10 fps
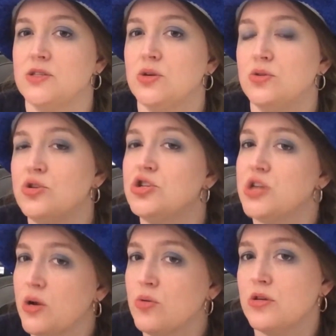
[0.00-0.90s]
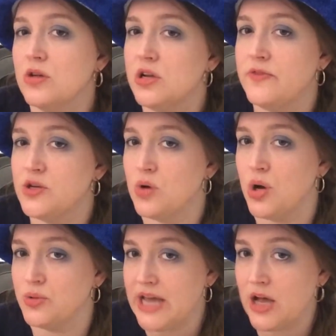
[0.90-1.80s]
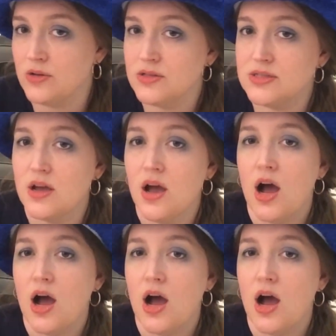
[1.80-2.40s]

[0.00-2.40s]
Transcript: So do check with your individual hotels.